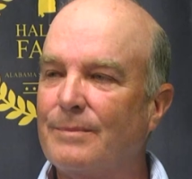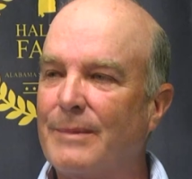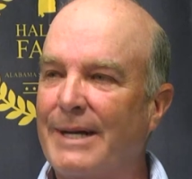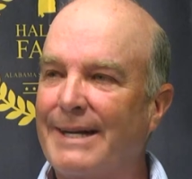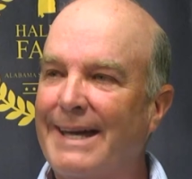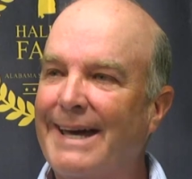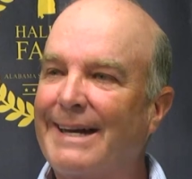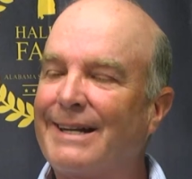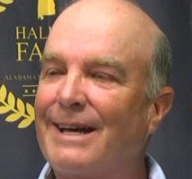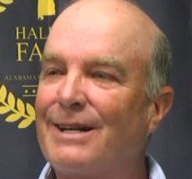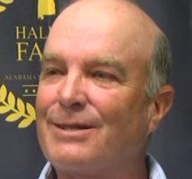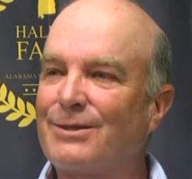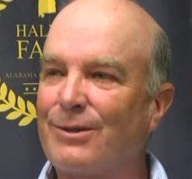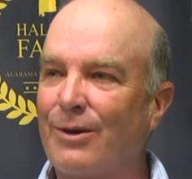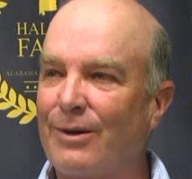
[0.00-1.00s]
My dad
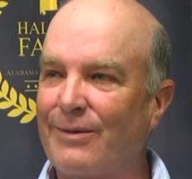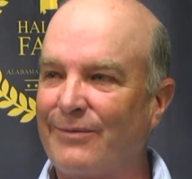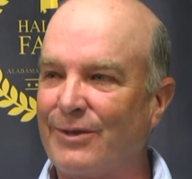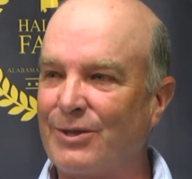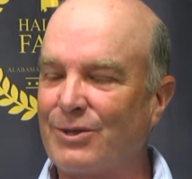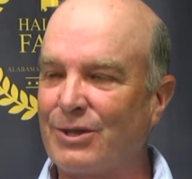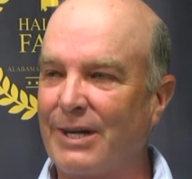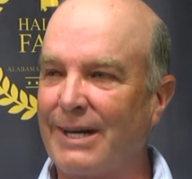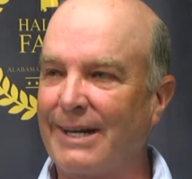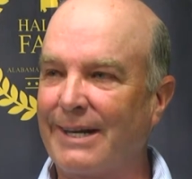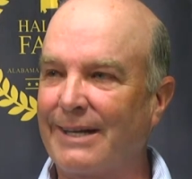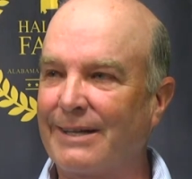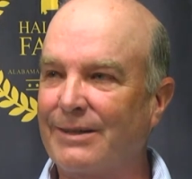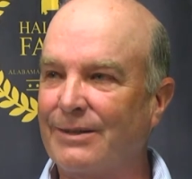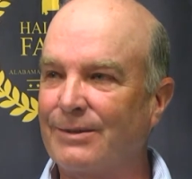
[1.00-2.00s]
got started
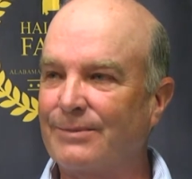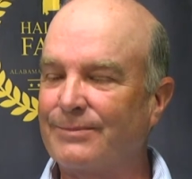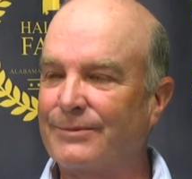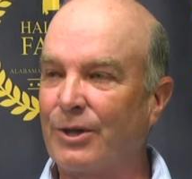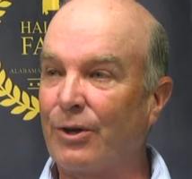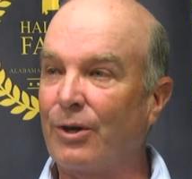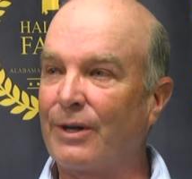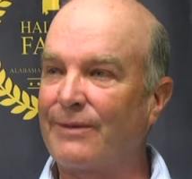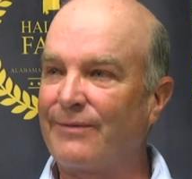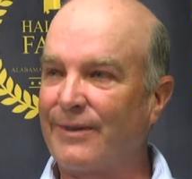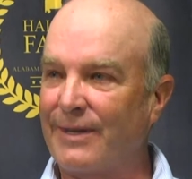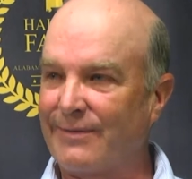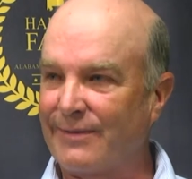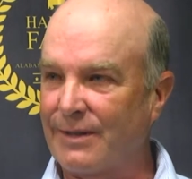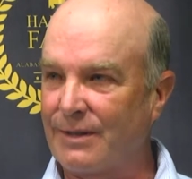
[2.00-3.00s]
officiating in the early
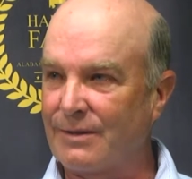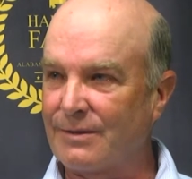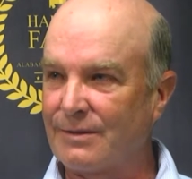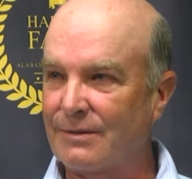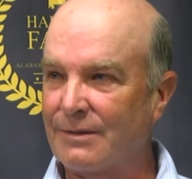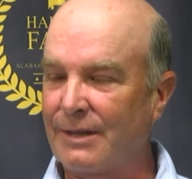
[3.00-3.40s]
50s.